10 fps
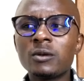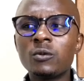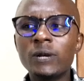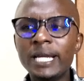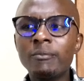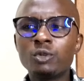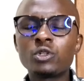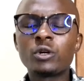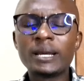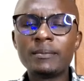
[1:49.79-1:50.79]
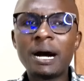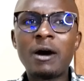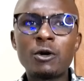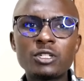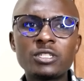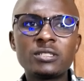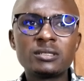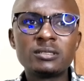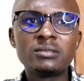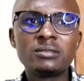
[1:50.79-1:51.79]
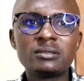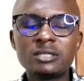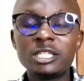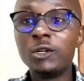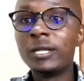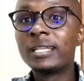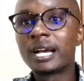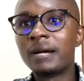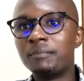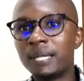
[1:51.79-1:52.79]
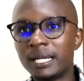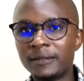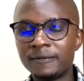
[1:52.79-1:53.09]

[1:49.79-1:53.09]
William Ruto came out during the campaign